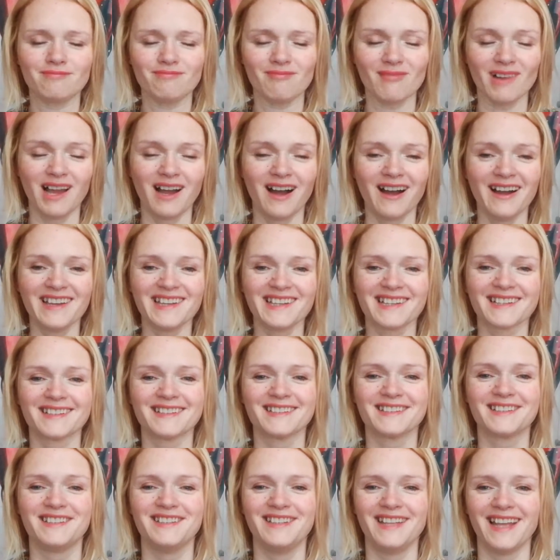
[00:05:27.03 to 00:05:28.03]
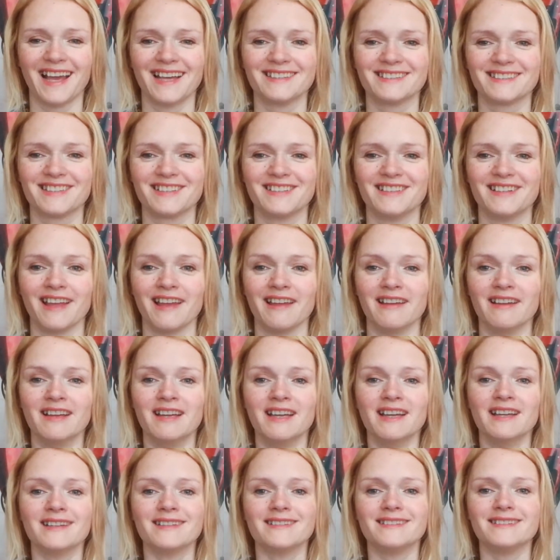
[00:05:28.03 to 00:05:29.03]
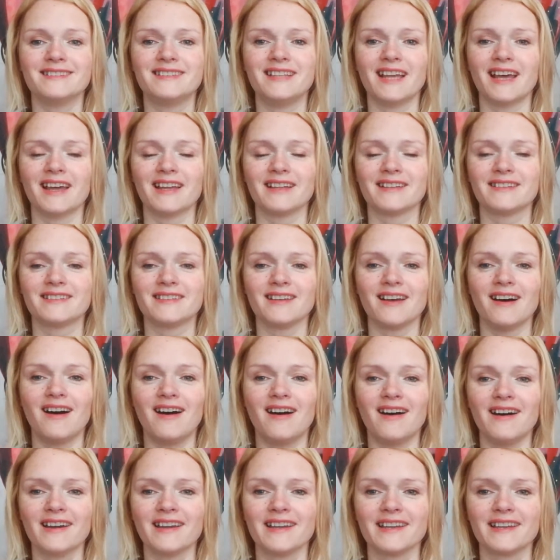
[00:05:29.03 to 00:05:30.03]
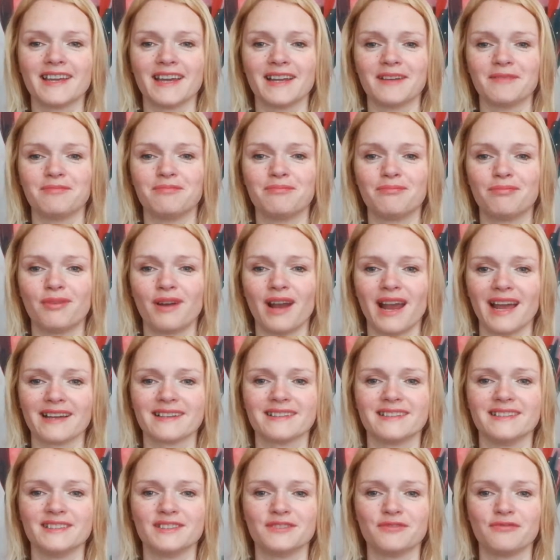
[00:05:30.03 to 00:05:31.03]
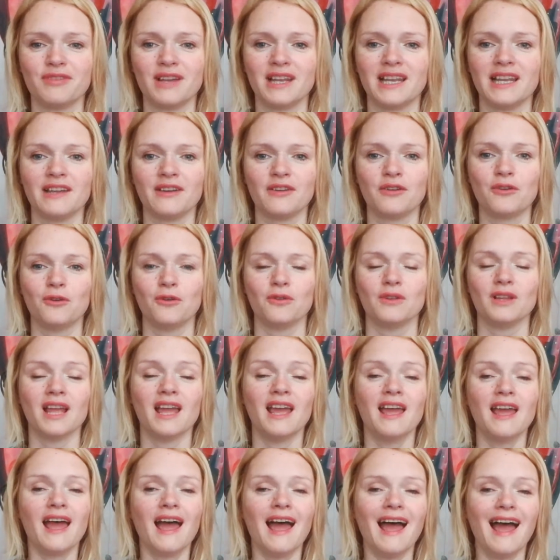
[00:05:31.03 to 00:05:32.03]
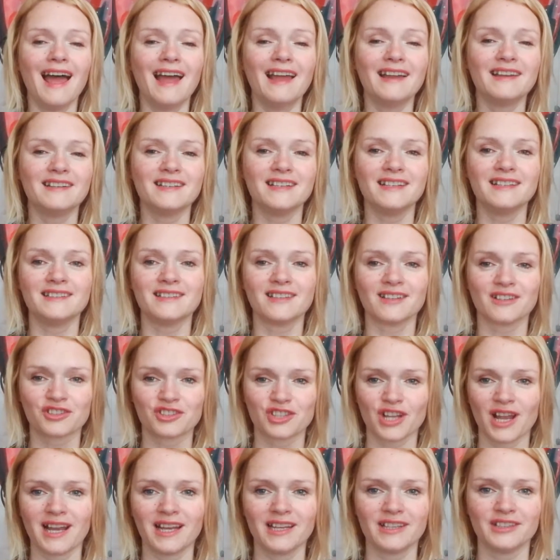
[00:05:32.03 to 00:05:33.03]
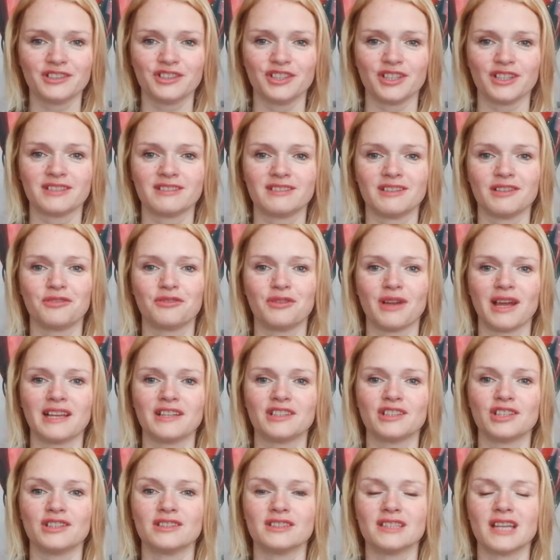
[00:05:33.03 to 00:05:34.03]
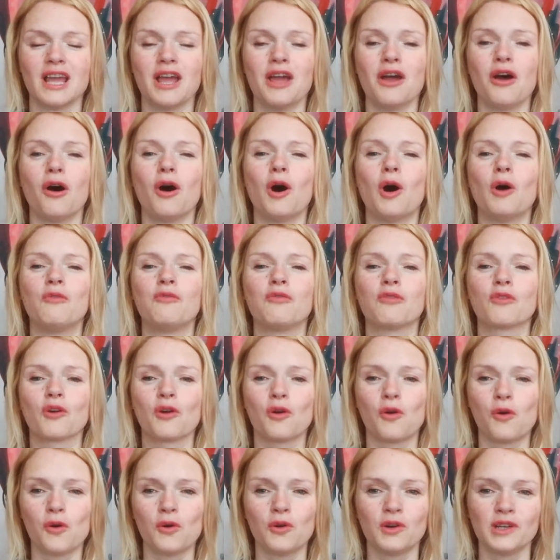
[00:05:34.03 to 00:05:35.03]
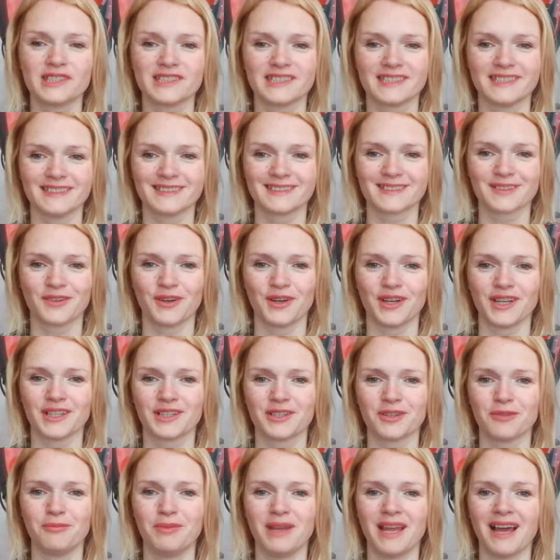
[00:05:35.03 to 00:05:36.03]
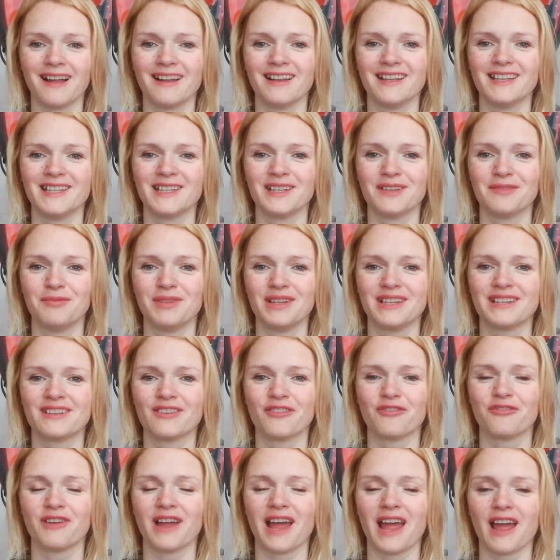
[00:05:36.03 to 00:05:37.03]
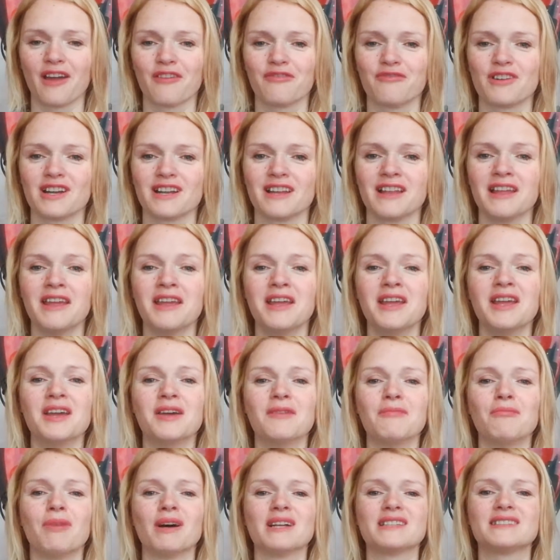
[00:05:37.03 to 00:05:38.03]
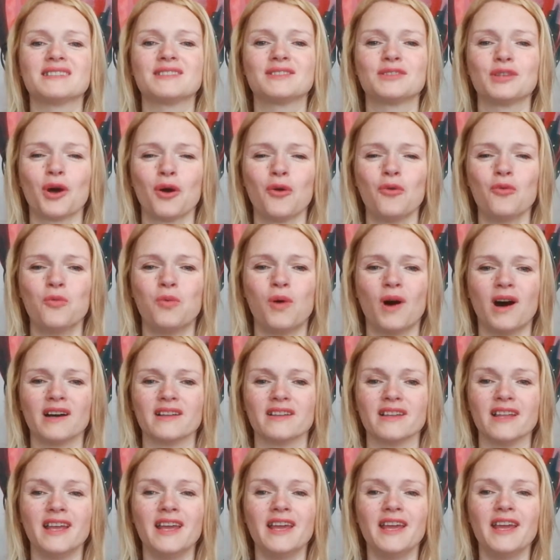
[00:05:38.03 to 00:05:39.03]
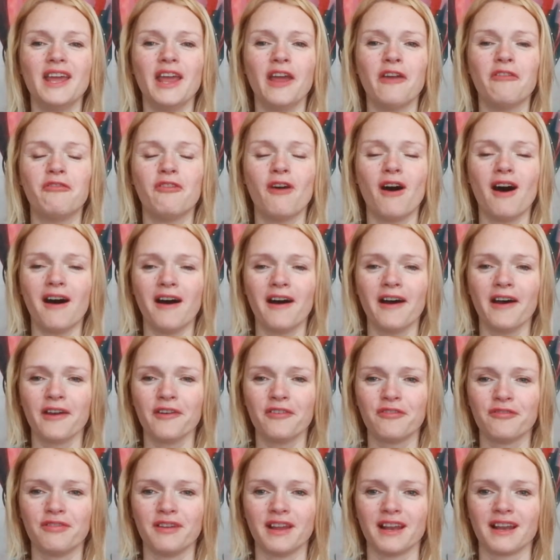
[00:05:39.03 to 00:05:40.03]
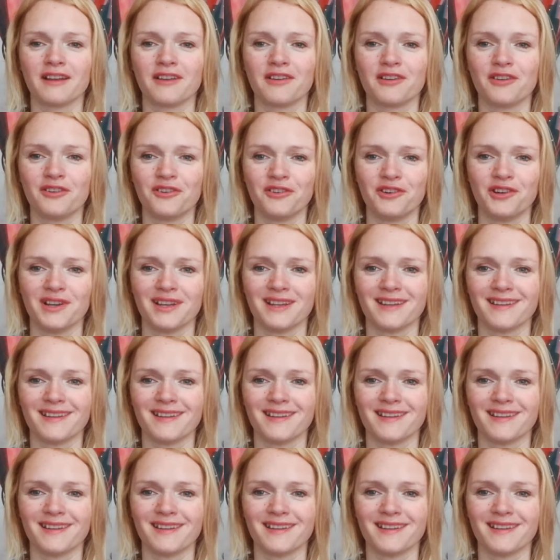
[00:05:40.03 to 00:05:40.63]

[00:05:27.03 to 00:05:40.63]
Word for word: I heard yesterday that I can practice feeling good, and in the challenging situation, of course it's going to be a little bit of effort, but so what if I feel good